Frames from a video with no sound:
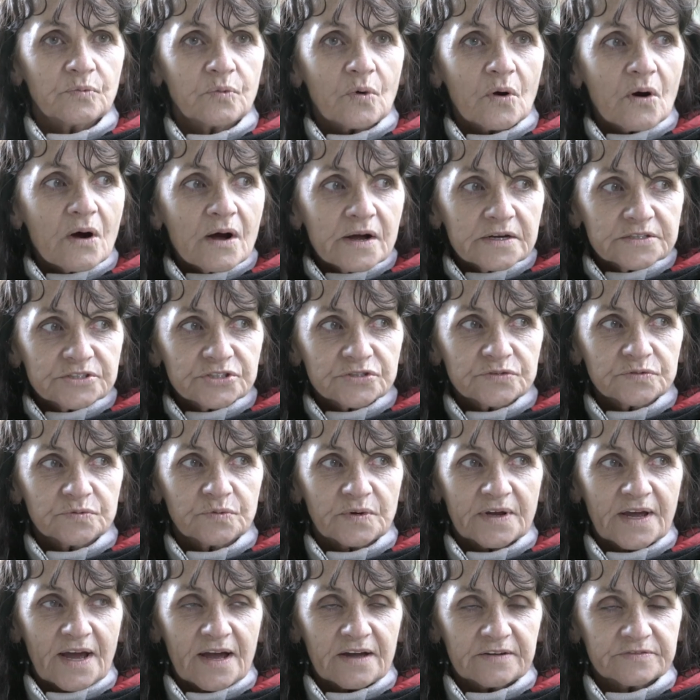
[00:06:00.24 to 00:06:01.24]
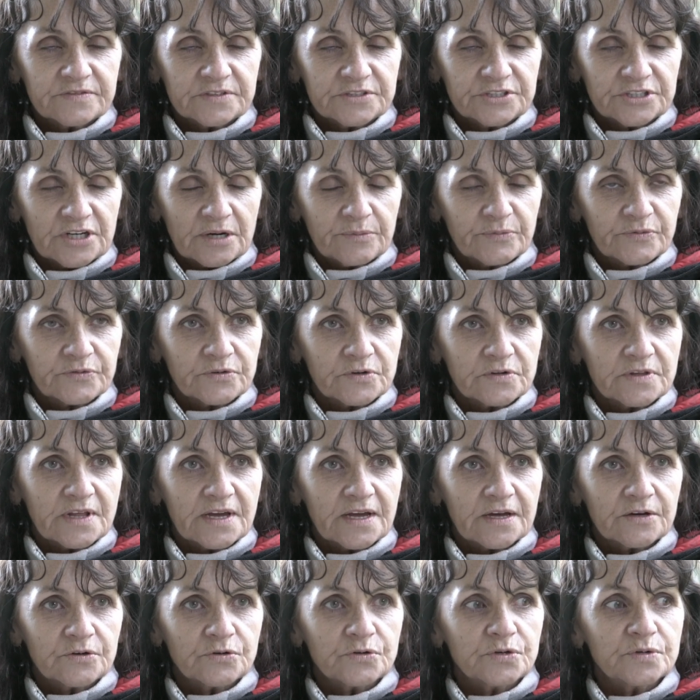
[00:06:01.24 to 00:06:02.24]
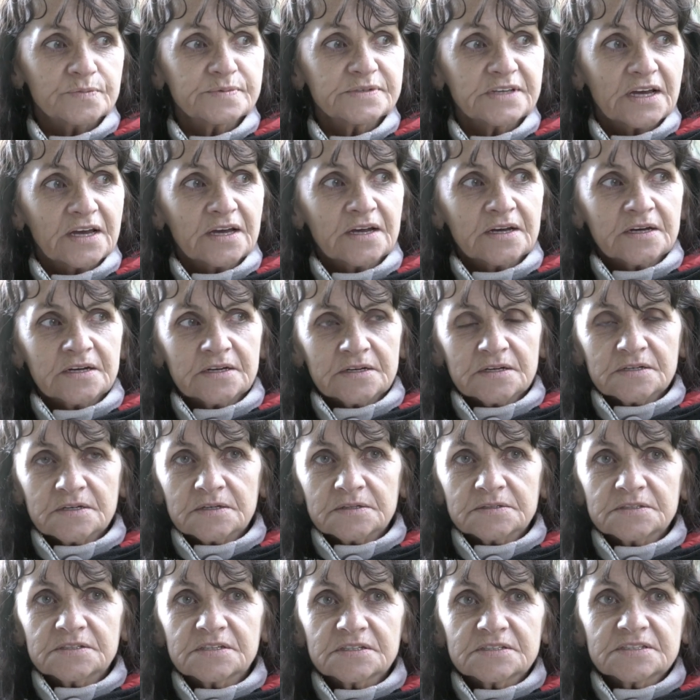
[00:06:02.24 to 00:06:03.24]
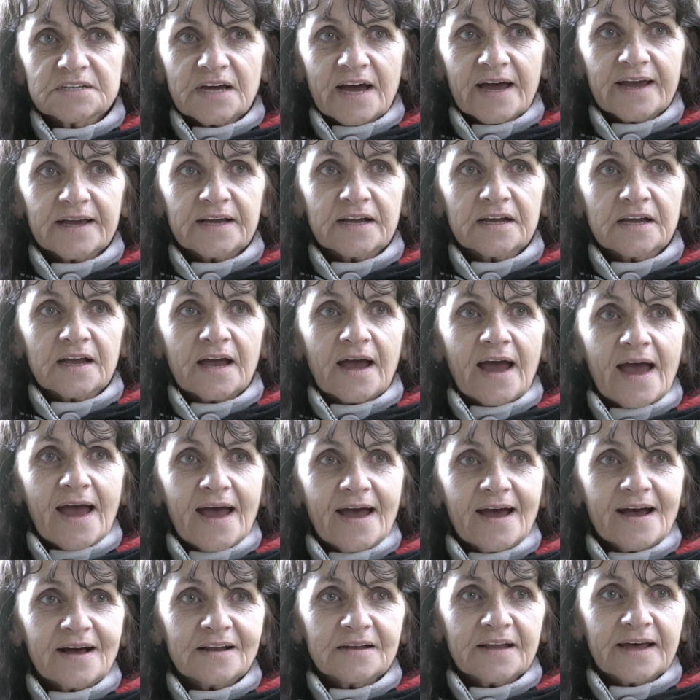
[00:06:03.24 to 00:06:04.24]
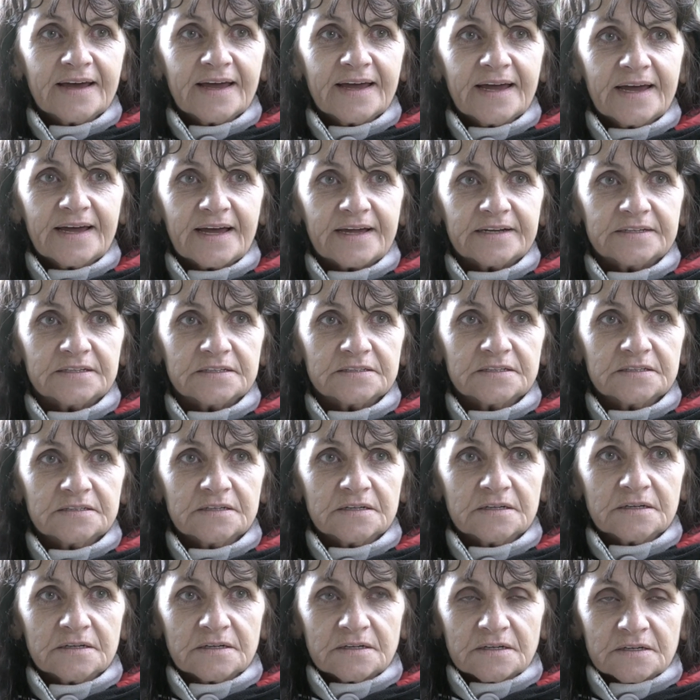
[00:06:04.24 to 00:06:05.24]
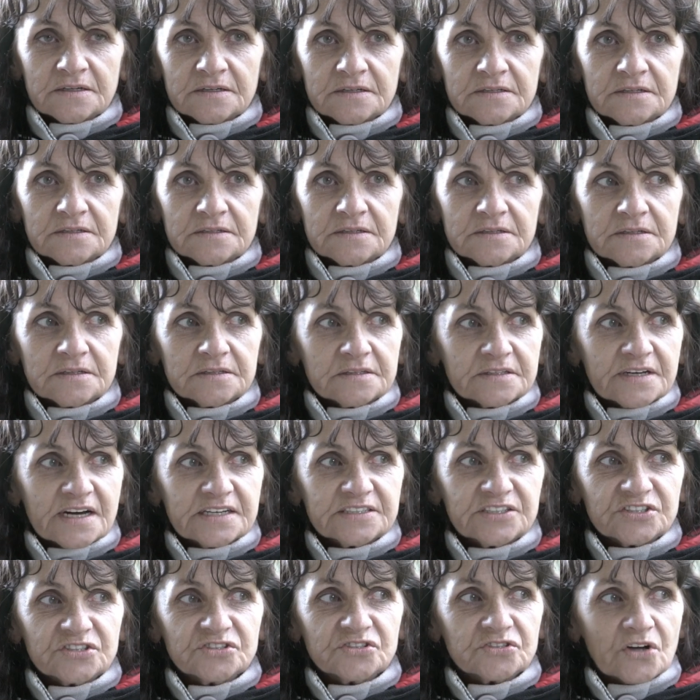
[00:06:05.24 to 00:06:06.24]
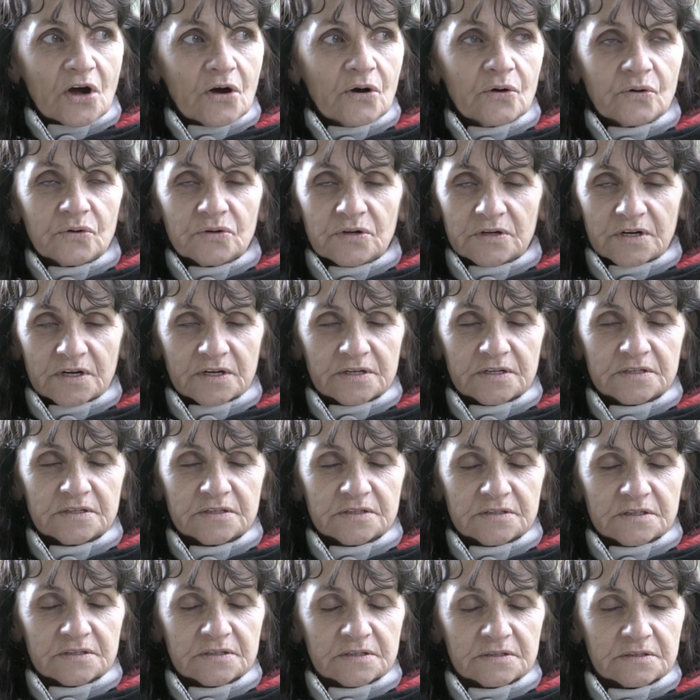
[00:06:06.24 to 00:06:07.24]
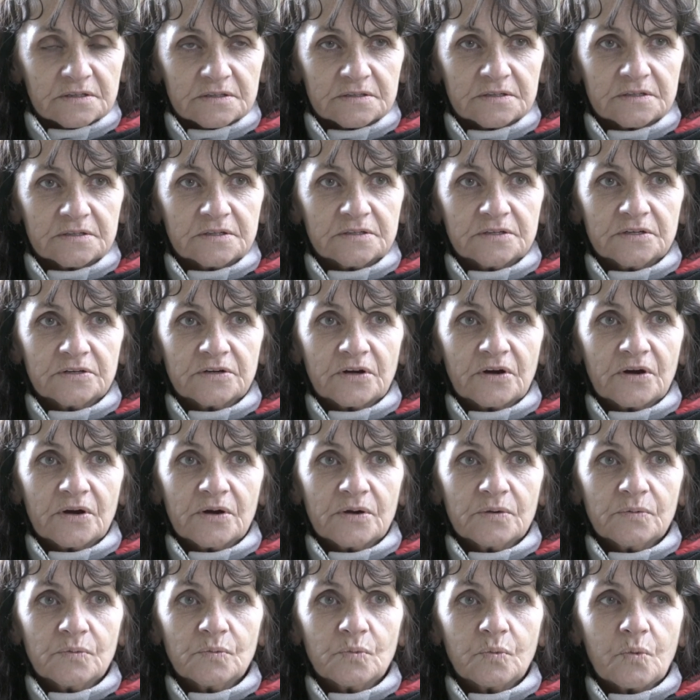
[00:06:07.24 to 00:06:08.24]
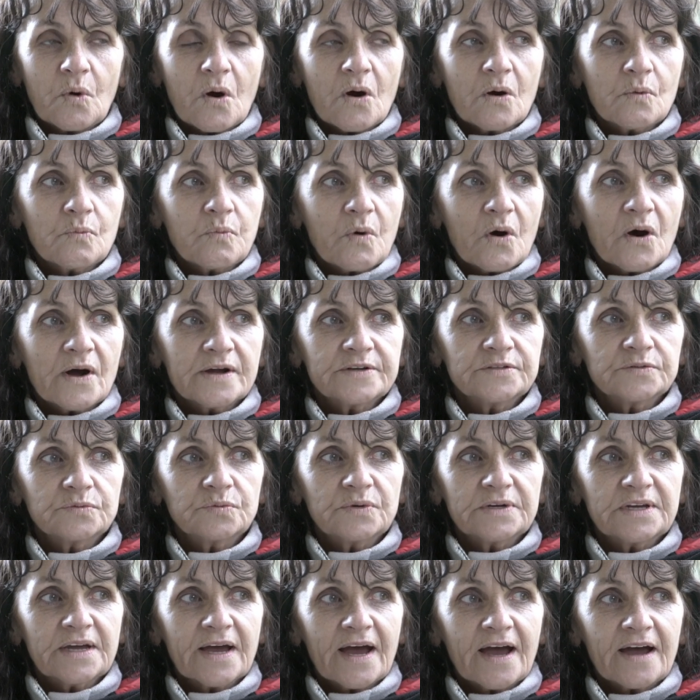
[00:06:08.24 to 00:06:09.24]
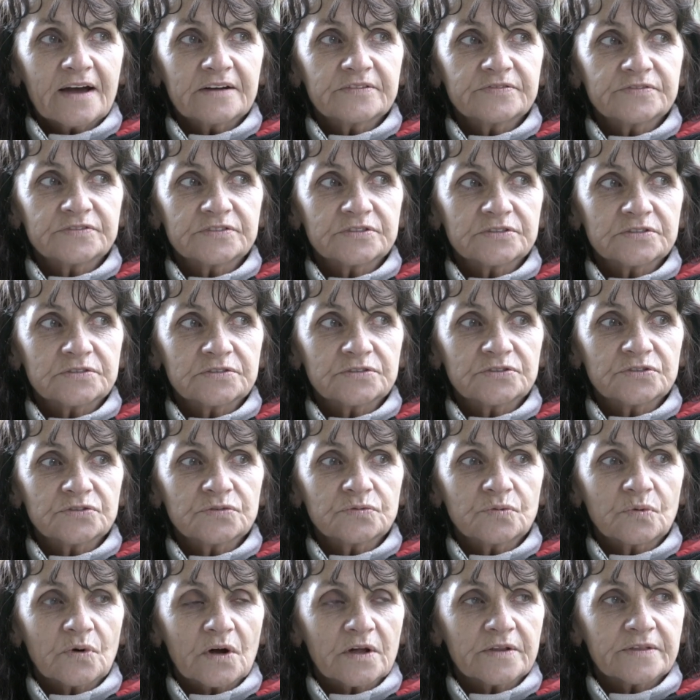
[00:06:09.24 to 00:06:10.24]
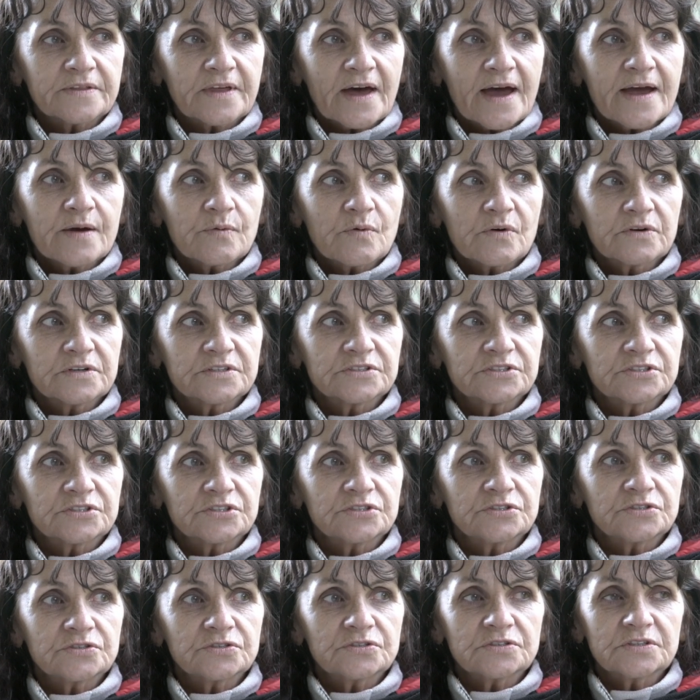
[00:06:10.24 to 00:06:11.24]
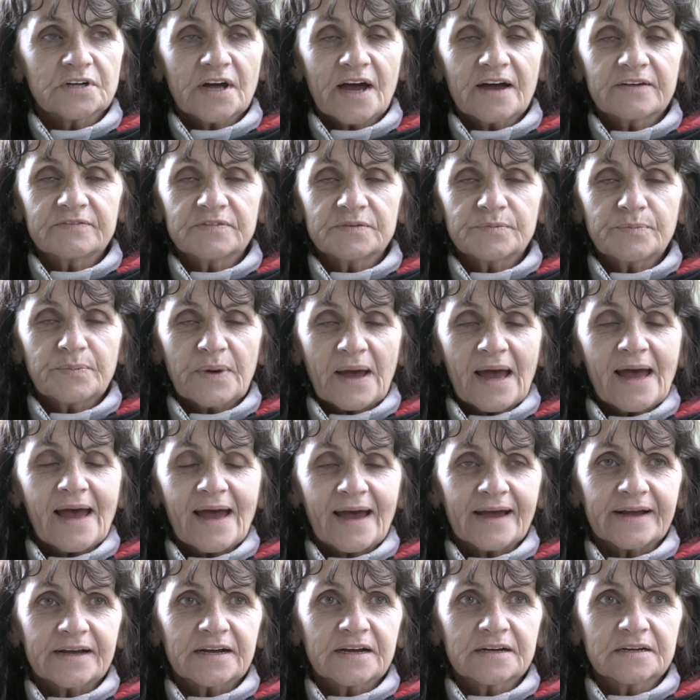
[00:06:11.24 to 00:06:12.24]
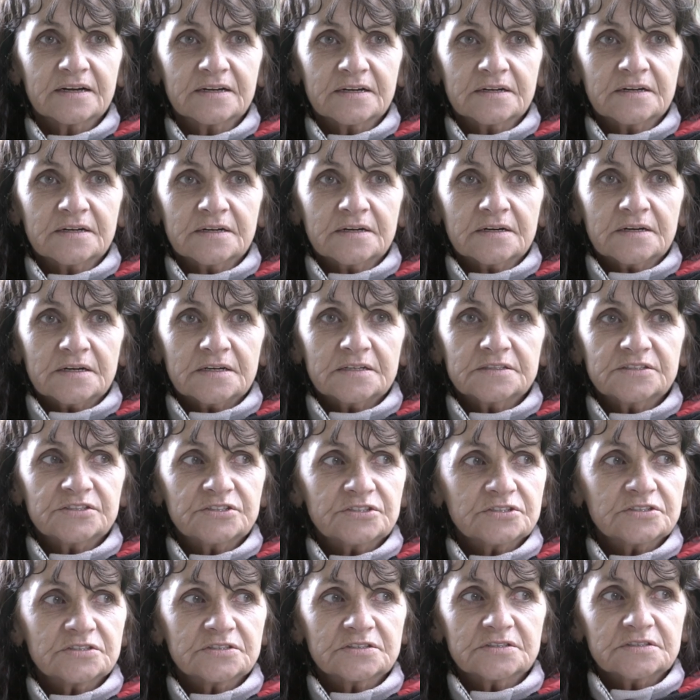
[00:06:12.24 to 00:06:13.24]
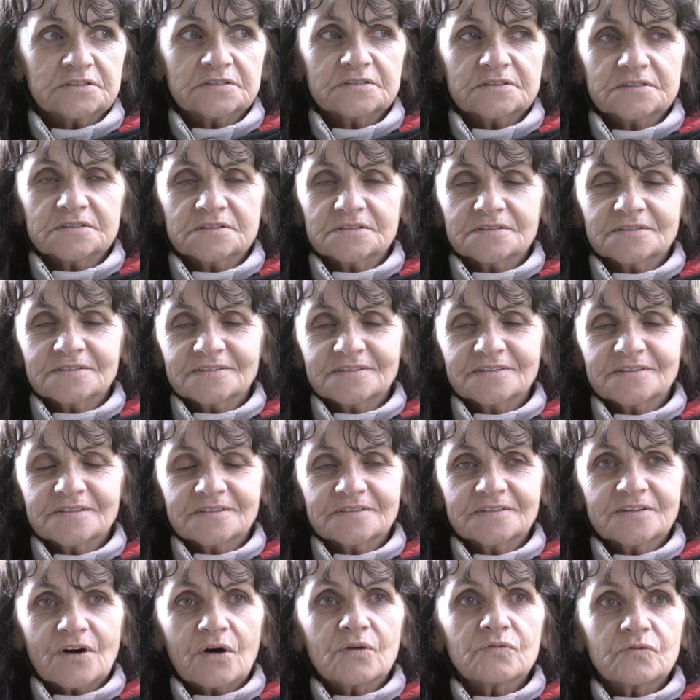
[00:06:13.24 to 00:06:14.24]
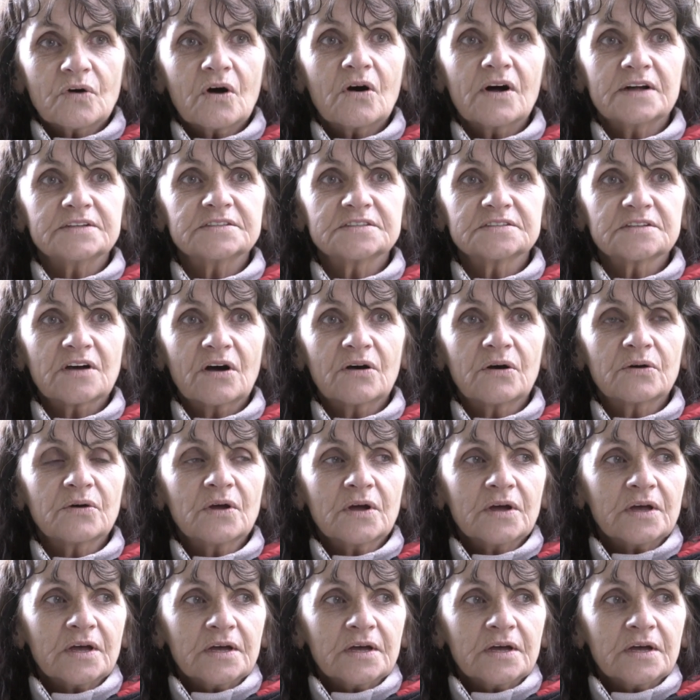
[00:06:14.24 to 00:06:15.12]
Why should we have to jump through their hoops to take our land? They stole it. Why do we have to do what they want us to do to have it back? It's just not right. So